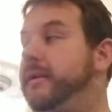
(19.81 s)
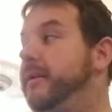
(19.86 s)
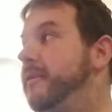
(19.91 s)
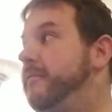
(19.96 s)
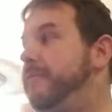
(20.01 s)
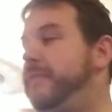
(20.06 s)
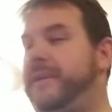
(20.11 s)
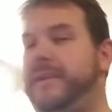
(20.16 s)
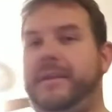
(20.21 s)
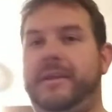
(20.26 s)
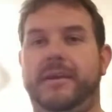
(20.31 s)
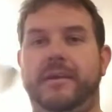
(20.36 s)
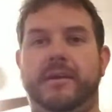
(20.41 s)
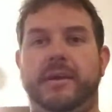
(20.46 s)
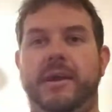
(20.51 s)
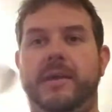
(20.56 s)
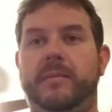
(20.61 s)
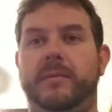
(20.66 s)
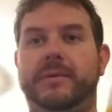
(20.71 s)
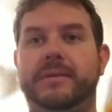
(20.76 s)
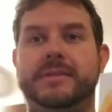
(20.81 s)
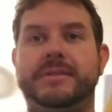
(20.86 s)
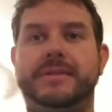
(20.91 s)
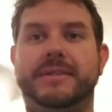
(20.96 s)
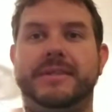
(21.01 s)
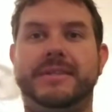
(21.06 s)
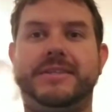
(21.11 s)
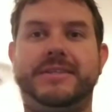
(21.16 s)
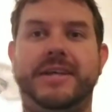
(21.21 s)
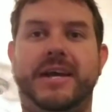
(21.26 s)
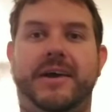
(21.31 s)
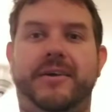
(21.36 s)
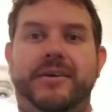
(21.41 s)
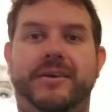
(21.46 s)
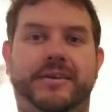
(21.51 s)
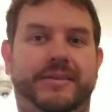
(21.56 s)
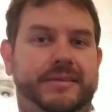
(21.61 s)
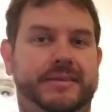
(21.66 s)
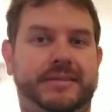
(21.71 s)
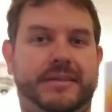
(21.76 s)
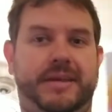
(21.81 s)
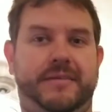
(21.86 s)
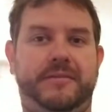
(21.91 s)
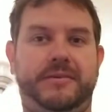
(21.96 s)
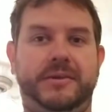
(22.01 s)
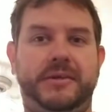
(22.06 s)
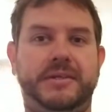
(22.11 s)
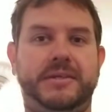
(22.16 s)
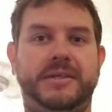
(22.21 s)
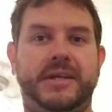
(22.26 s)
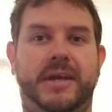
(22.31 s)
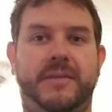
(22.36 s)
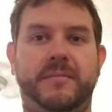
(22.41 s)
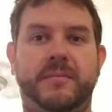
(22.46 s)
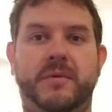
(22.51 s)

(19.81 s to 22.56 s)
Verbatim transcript: You can hear Abel is in the shower having a good time.